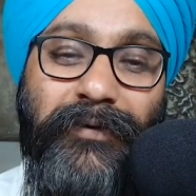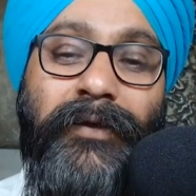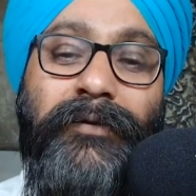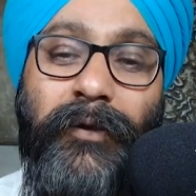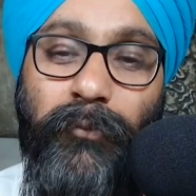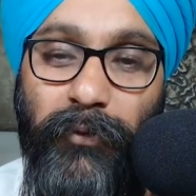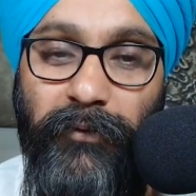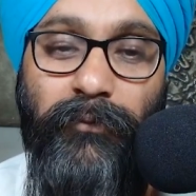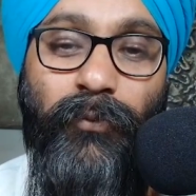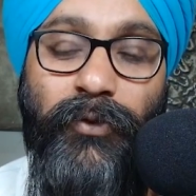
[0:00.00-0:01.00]
That
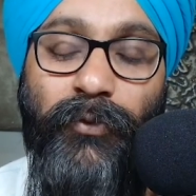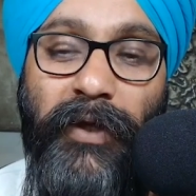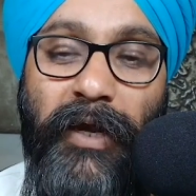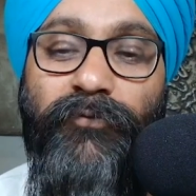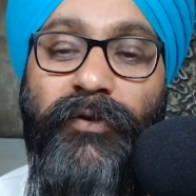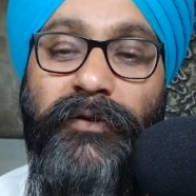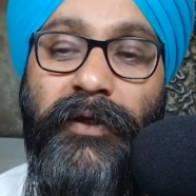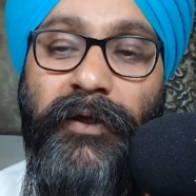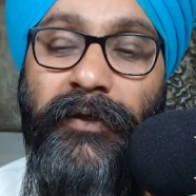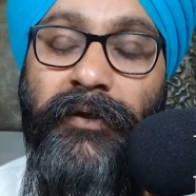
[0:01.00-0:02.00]
we're doing
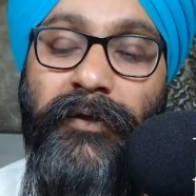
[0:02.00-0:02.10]
everything